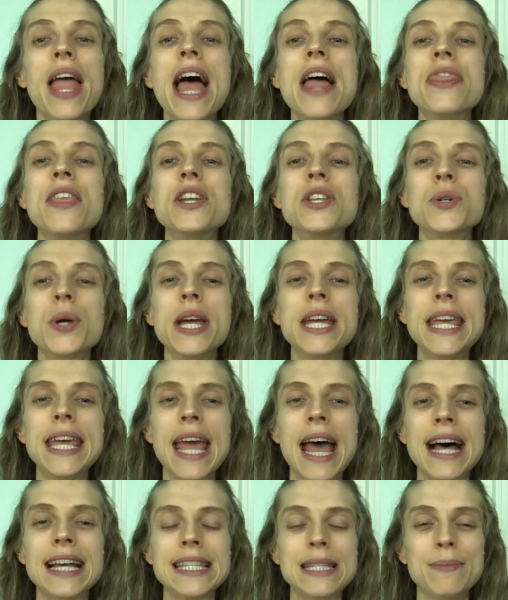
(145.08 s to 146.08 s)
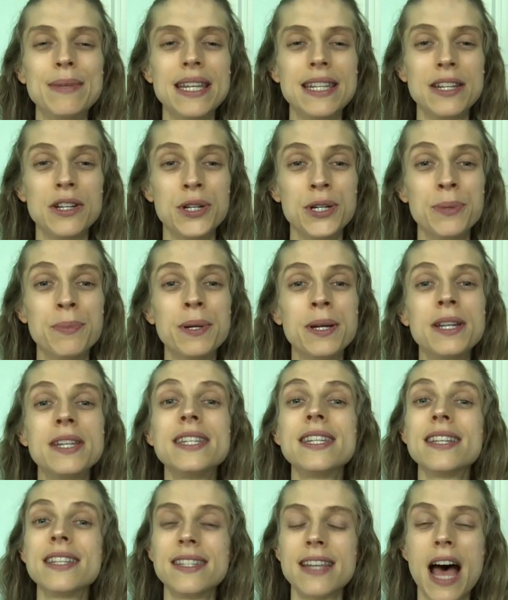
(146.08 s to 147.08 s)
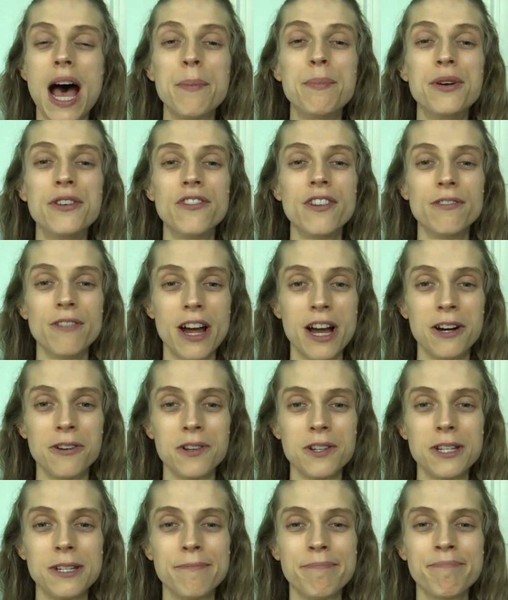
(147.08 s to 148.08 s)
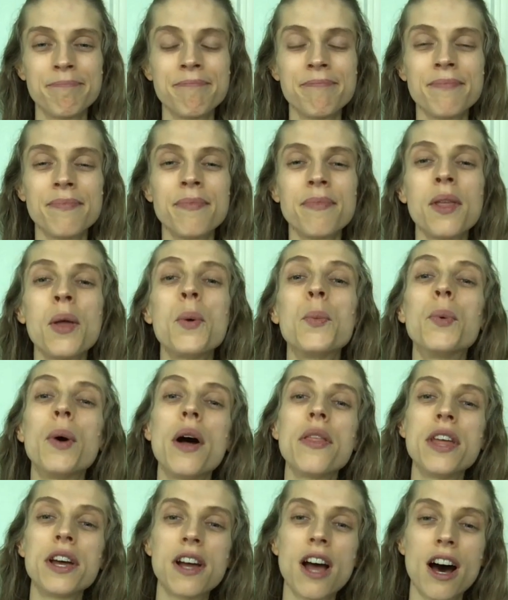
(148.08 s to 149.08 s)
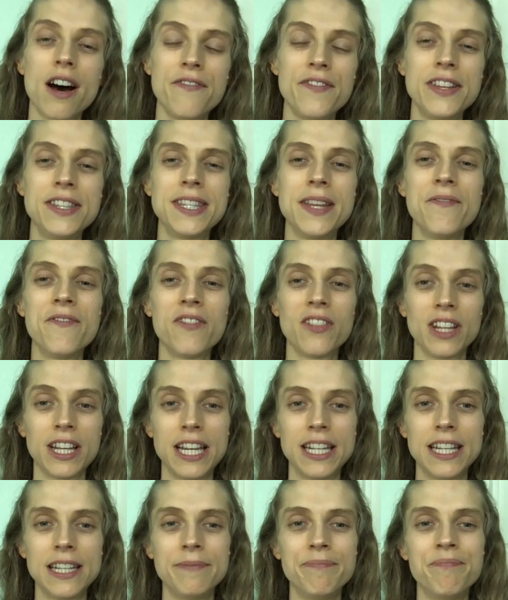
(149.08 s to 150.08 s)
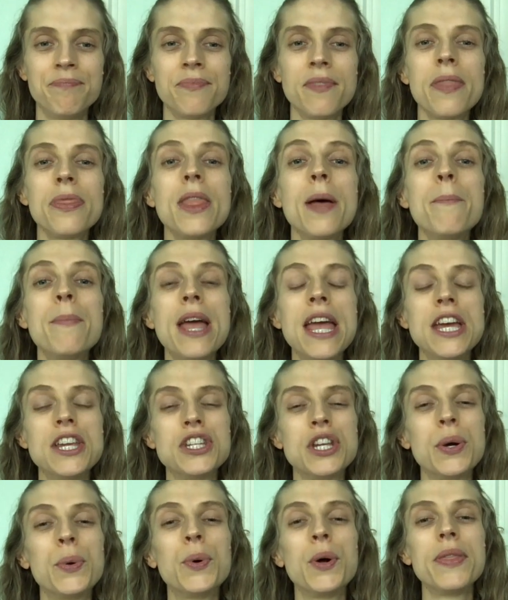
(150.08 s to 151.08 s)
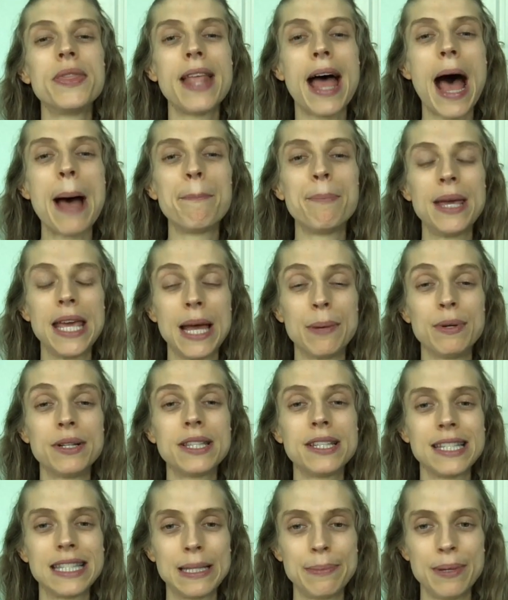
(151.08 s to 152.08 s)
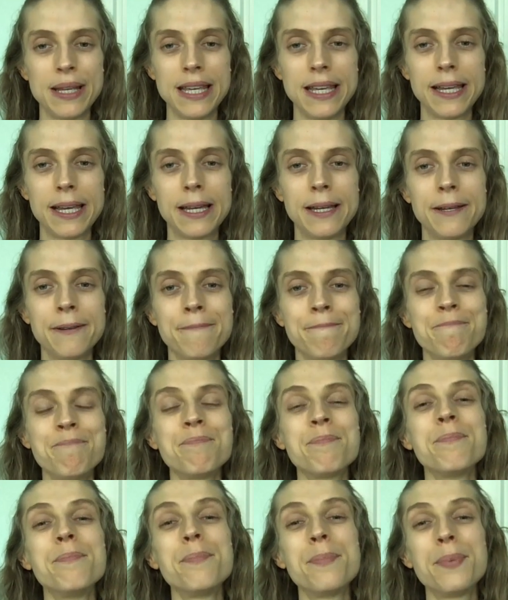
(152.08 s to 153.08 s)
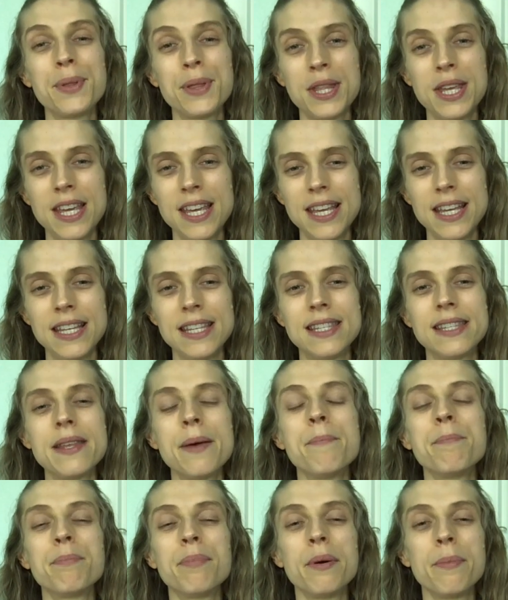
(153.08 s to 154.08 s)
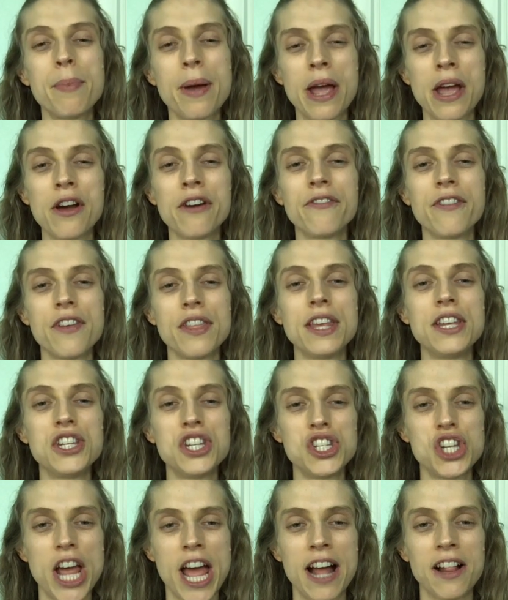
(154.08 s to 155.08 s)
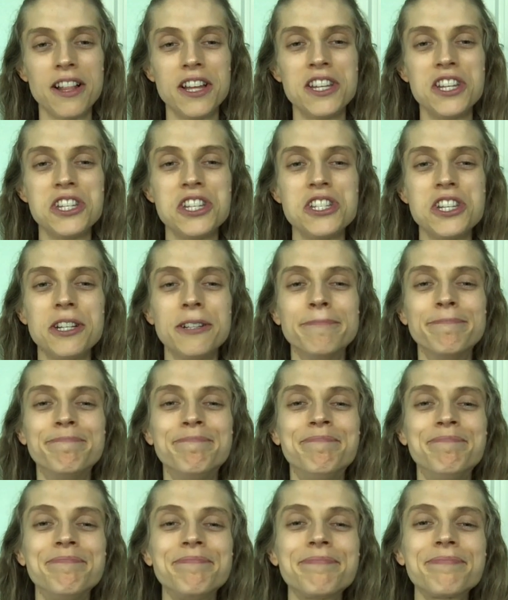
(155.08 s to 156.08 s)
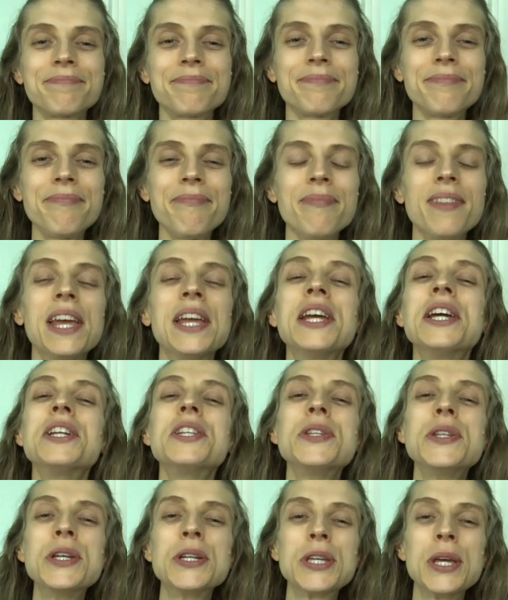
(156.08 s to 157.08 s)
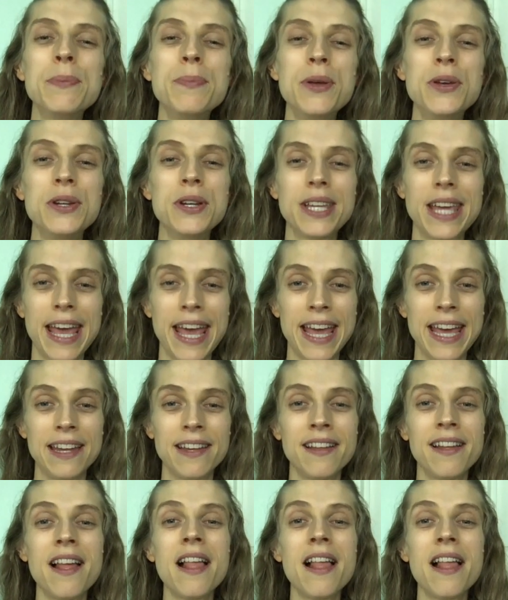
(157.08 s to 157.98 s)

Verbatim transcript: and the tracheostomy tube does not move around. While the cuff is inflated, the patient will not be able to speak. Please prepare for this challenge. To communicate,